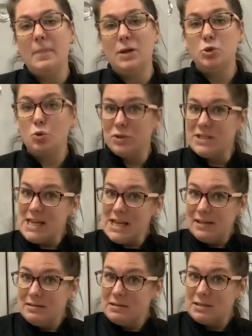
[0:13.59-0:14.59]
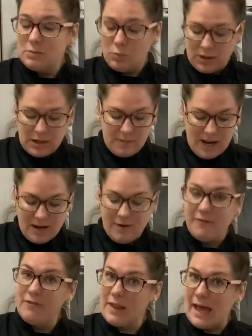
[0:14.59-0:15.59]
tortillas. We're gonna make a
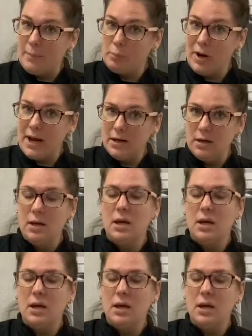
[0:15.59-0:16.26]
flatbread.